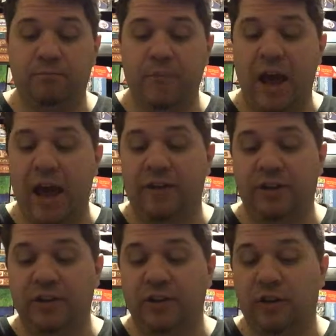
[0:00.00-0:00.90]

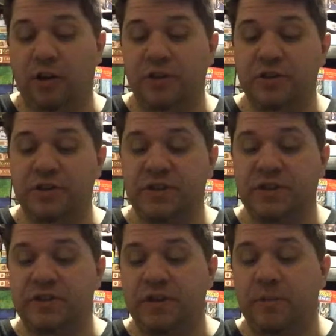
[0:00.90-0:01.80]
having the largest
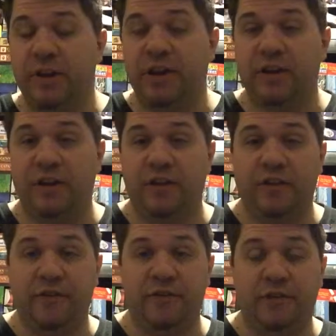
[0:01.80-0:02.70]
exhibit
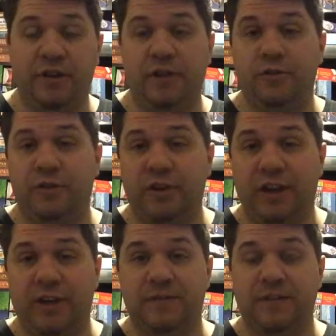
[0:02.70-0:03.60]
of Tundra
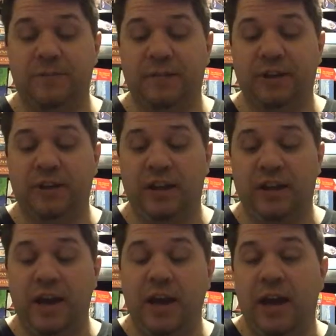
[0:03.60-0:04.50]
gave something
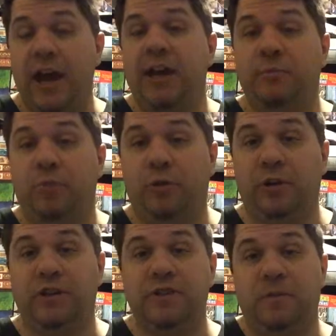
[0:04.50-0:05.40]
like 8
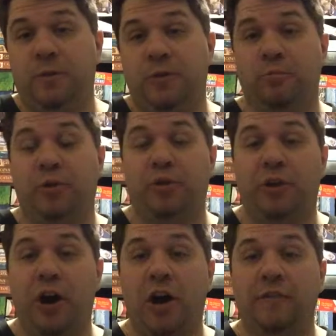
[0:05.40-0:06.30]
points if you can pull
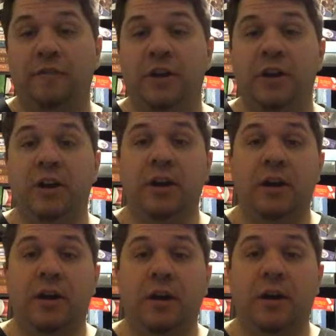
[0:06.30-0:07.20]
it off,
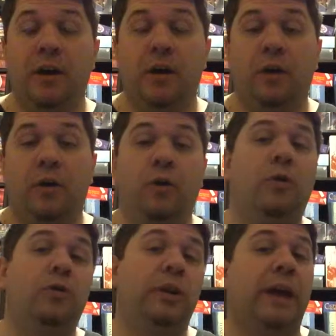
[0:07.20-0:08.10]

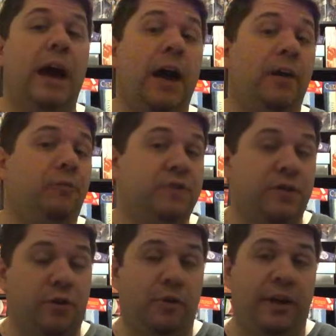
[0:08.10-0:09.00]
only I
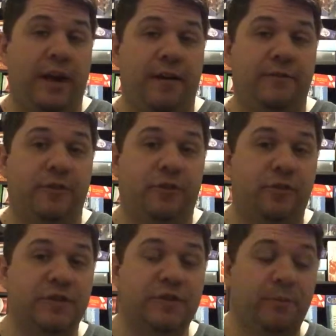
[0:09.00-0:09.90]
was going
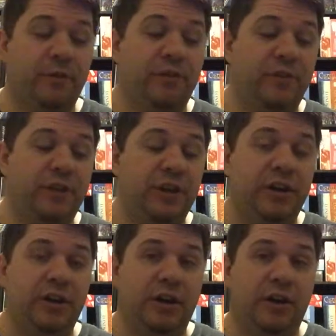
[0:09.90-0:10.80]
after some of
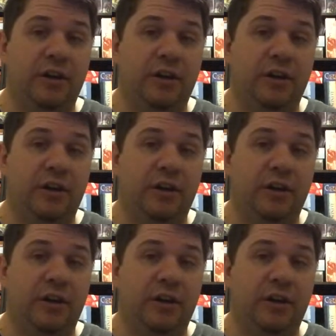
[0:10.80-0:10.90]
the